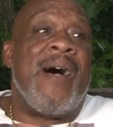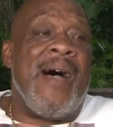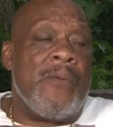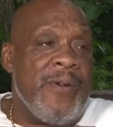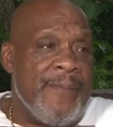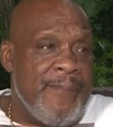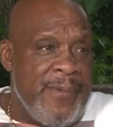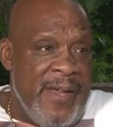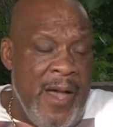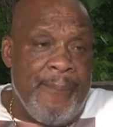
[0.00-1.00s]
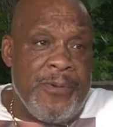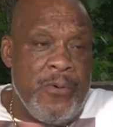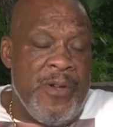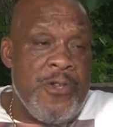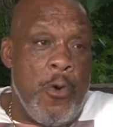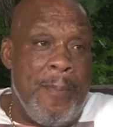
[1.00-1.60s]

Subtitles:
I would help you in your